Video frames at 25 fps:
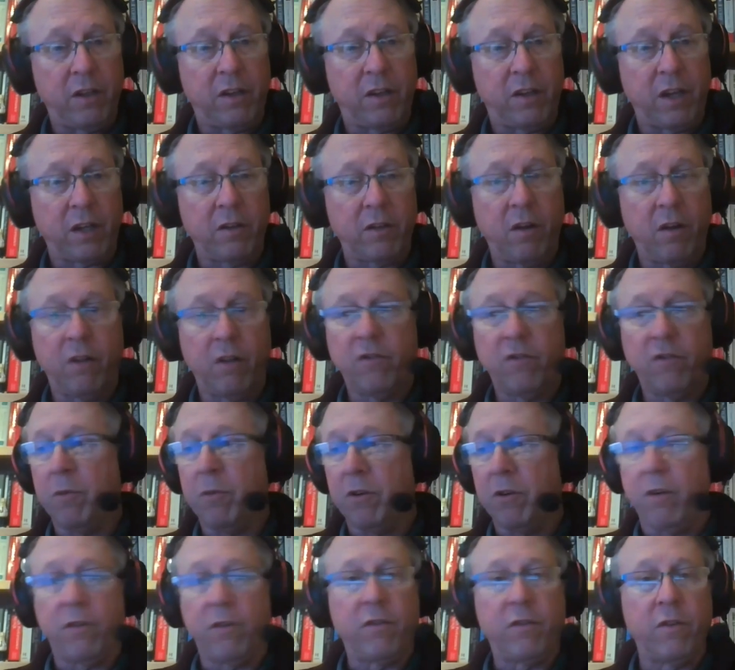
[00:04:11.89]
the technology
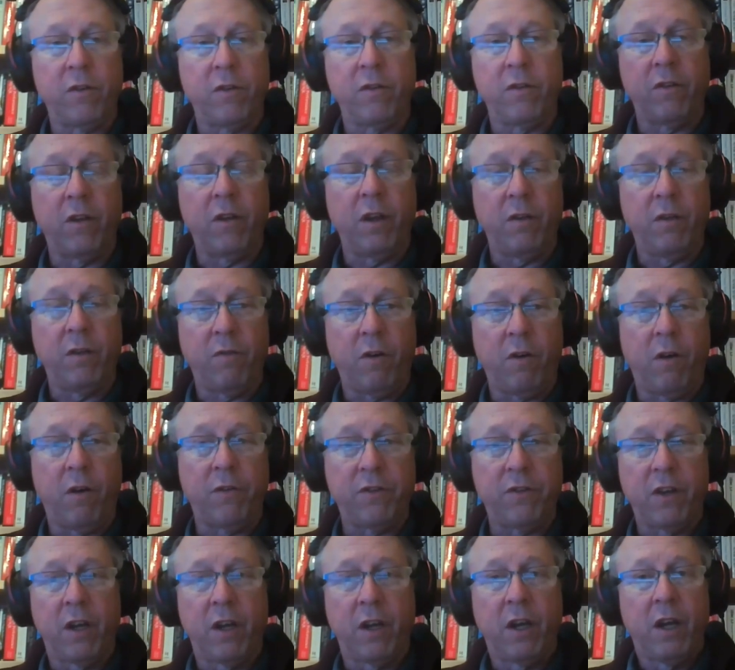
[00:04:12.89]
but also in,
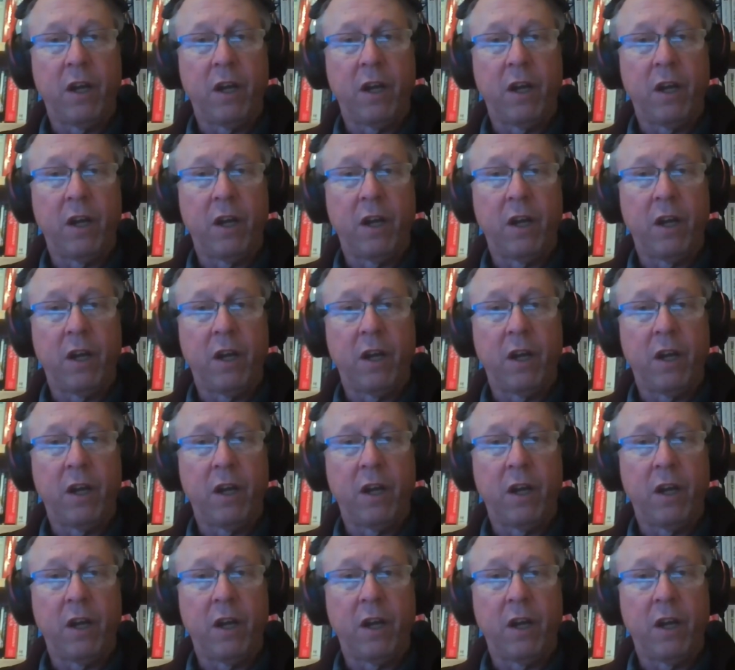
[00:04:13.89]
involves